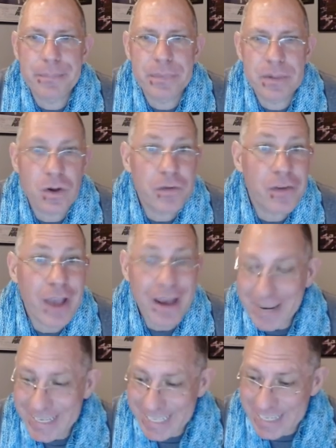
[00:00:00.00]
So if you have
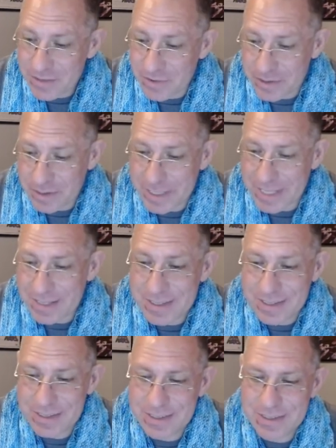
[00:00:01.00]
ideas for some of these,
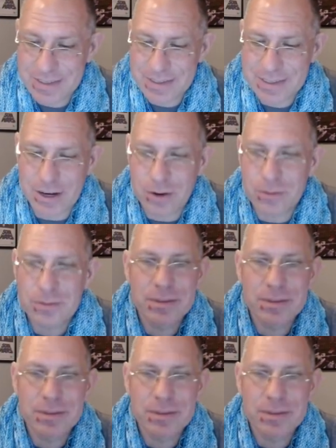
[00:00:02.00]
you know,